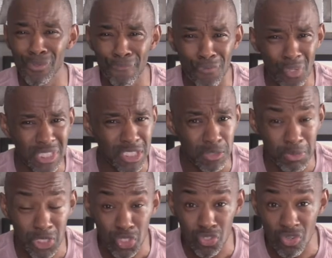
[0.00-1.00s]
Your voice has
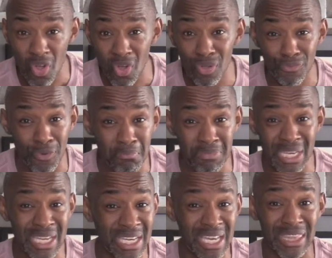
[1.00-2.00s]
been strong for
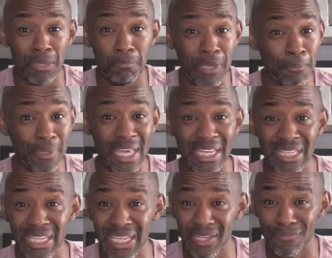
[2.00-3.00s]
me and the people I
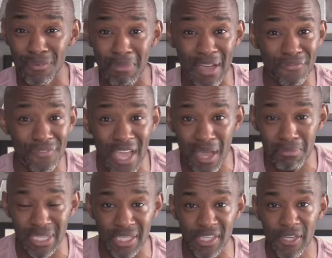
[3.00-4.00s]
lead and for my
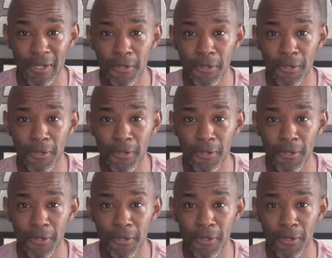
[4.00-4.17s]
family.